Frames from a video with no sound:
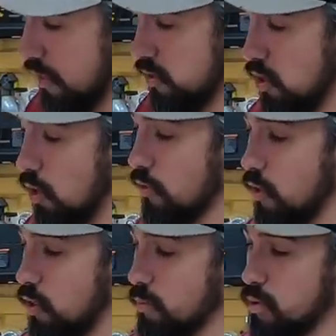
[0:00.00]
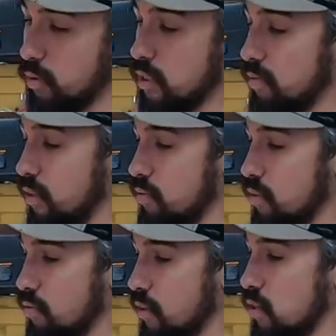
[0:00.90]
is on the home stretch. I've
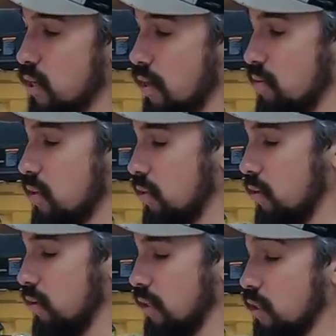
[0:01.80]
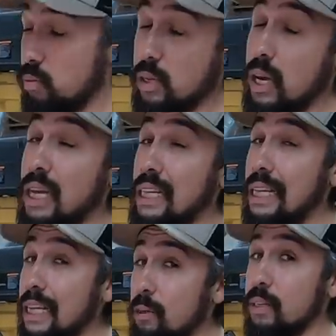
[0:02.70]
literally finished everything on it. This was a
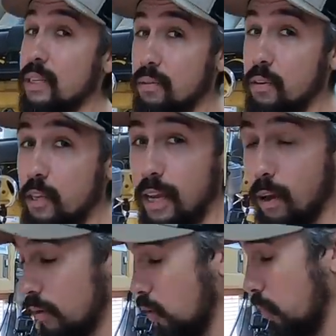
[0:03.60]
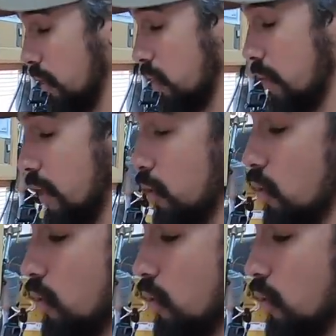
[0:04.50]
little bit different than how I normally do it. I